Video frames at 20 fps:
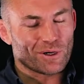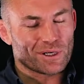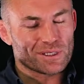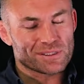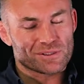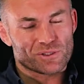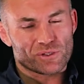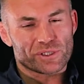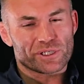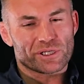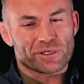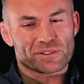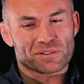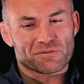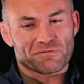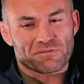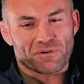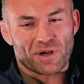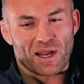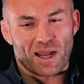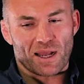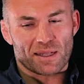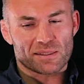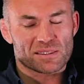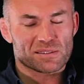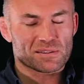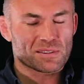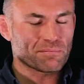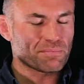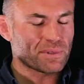because 3 years in
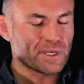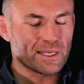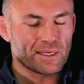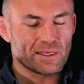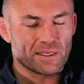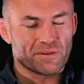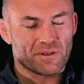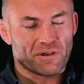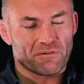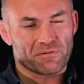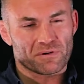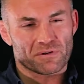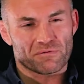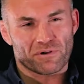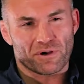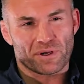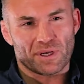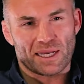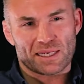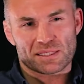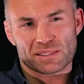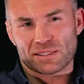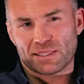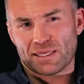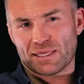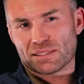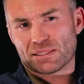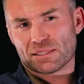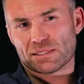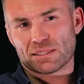France, completely different, very
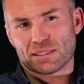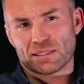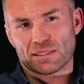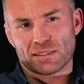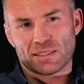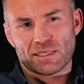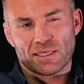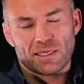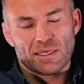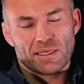lackadaisical